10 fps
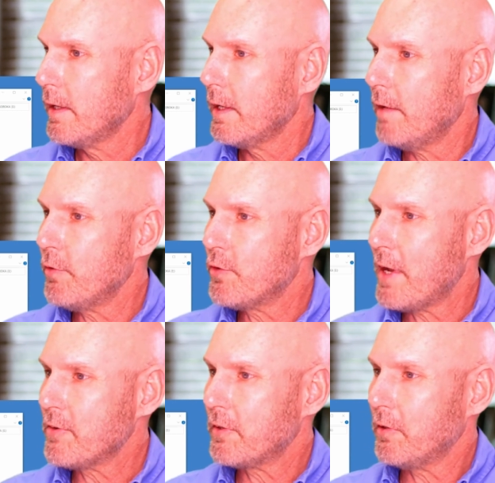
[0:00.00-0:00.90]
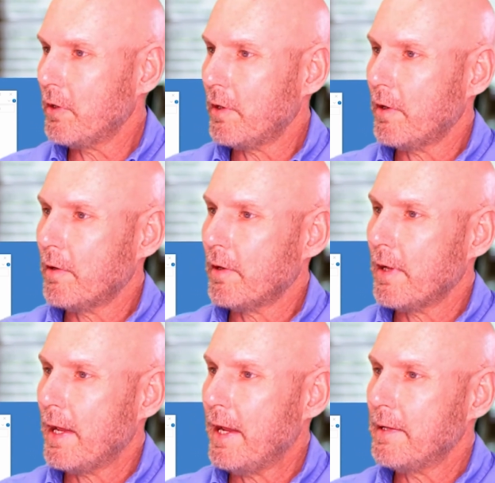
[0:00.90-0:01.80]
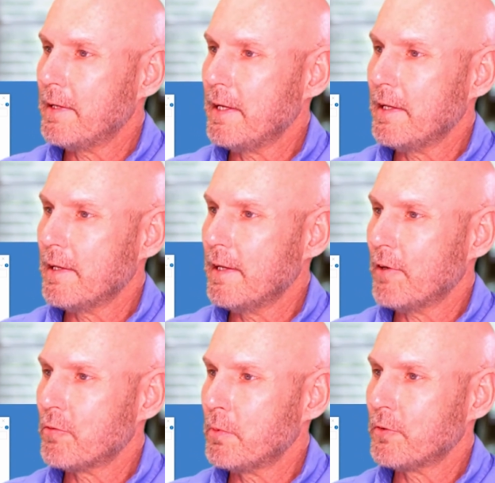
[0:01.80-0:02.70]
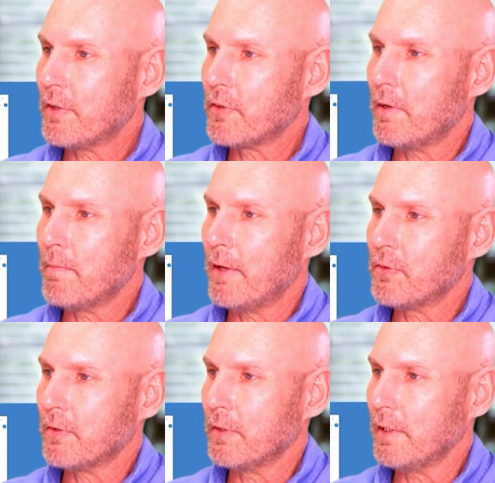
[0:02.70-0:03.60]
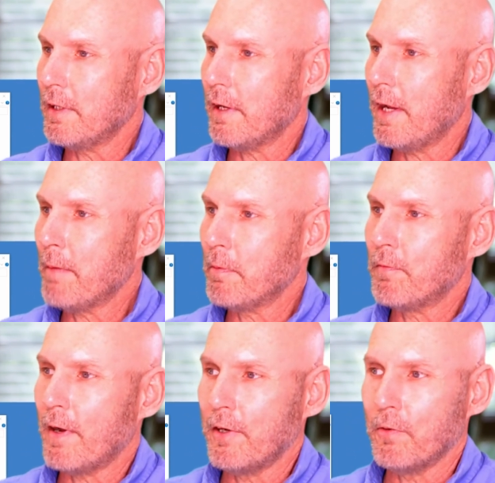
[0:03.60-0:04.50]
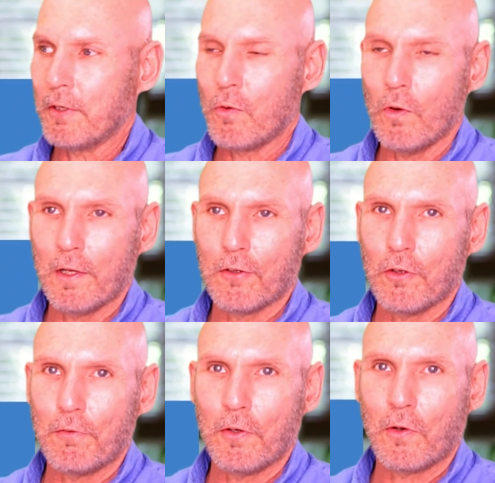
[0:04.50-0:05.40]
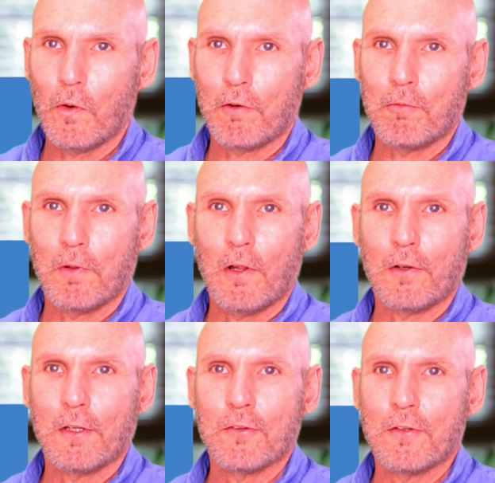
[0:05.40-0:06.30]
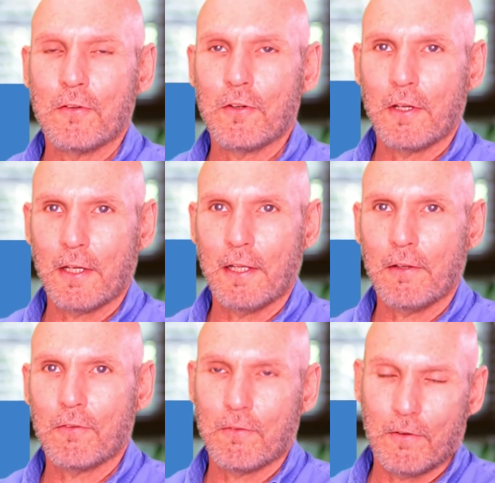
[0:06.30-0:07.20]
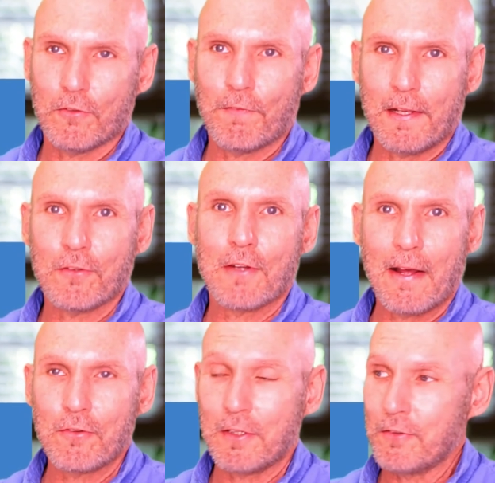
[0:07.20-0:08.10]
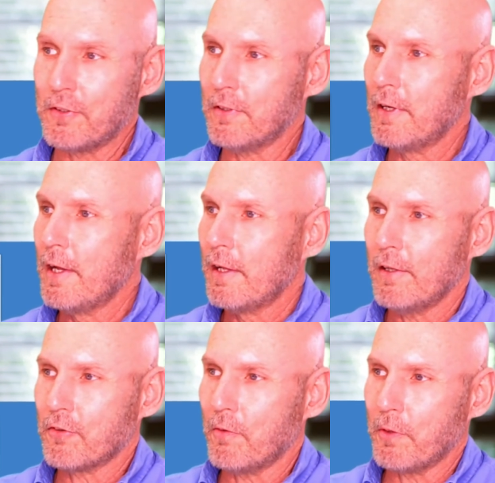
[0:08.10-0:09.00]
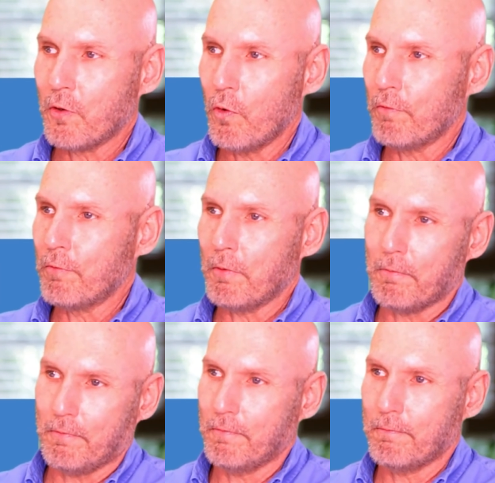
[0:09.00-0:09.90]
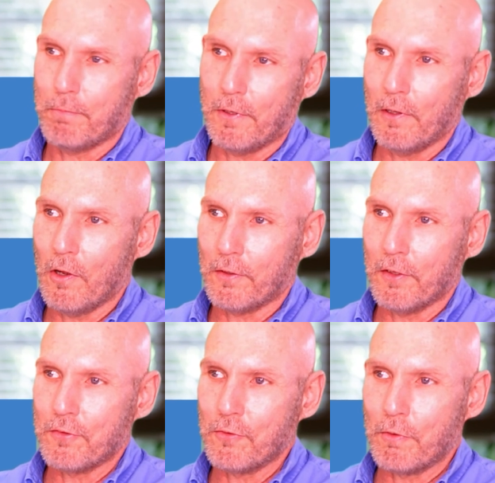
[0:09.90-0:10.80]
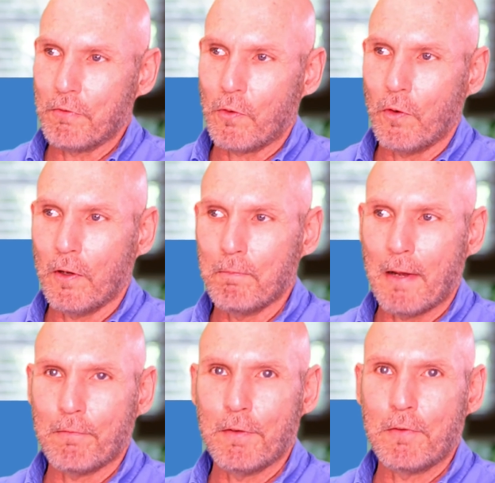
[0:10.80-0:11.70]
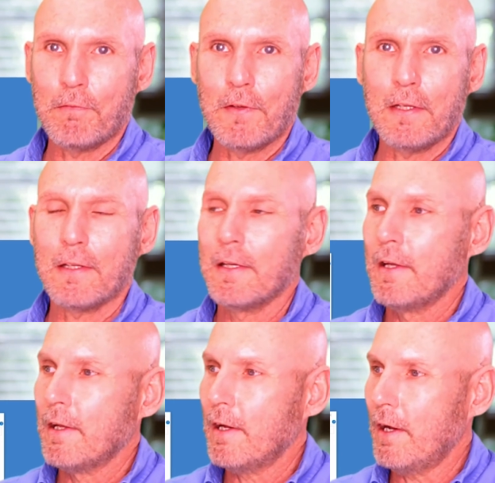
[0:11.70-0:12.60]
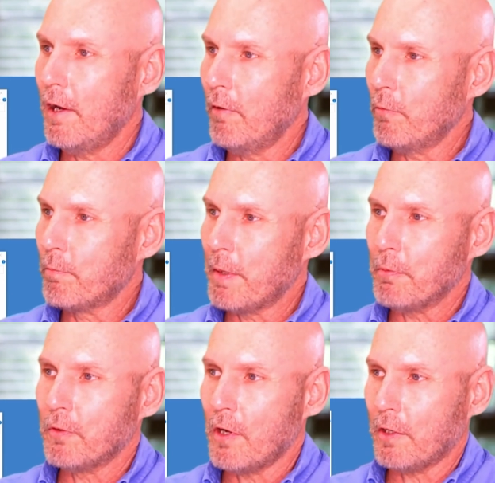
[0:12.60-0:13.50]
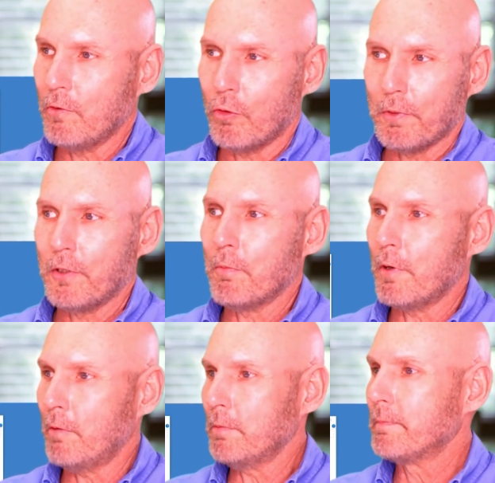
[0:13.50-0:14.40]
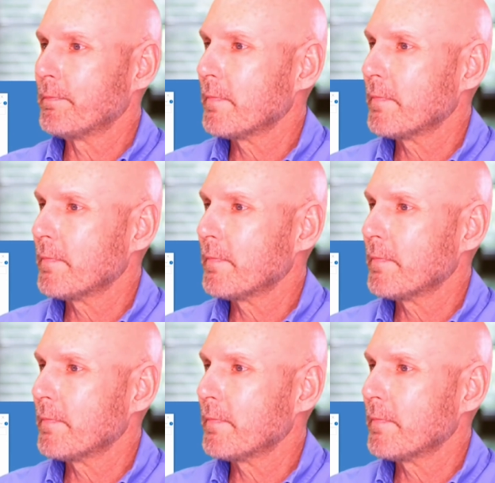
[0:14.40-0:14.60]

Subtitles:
If you change it to 18 decibels, that's going to basically amplify your recording. So if you're recording from a long distance, you're going to get faint sounds easier. This can record from a pretty long distance. We've recorded about 50 feet with people talking normally, no problem.